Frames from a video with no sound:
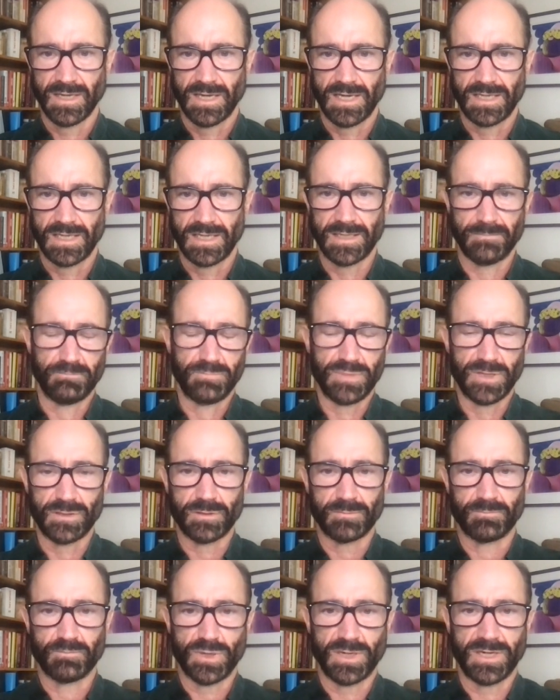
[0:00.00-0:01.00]
and then
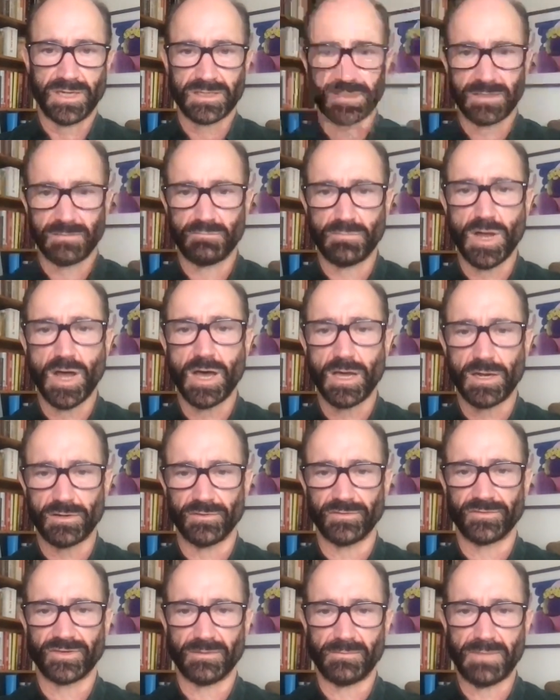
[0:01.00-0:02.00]
build predictive
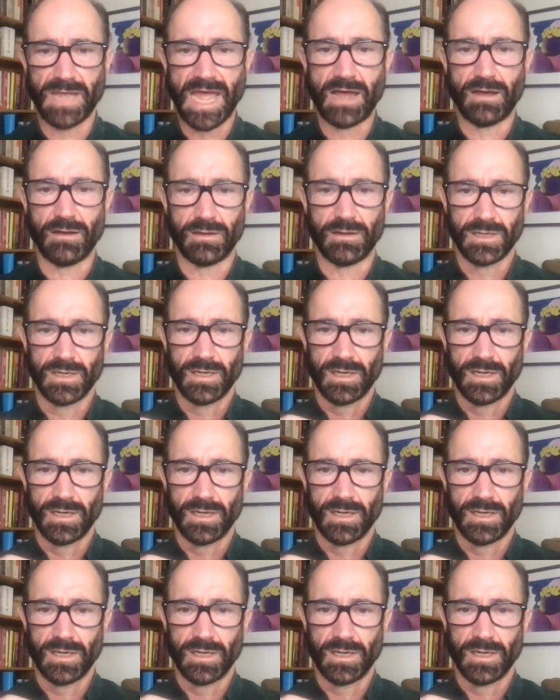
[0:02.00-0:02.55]
models about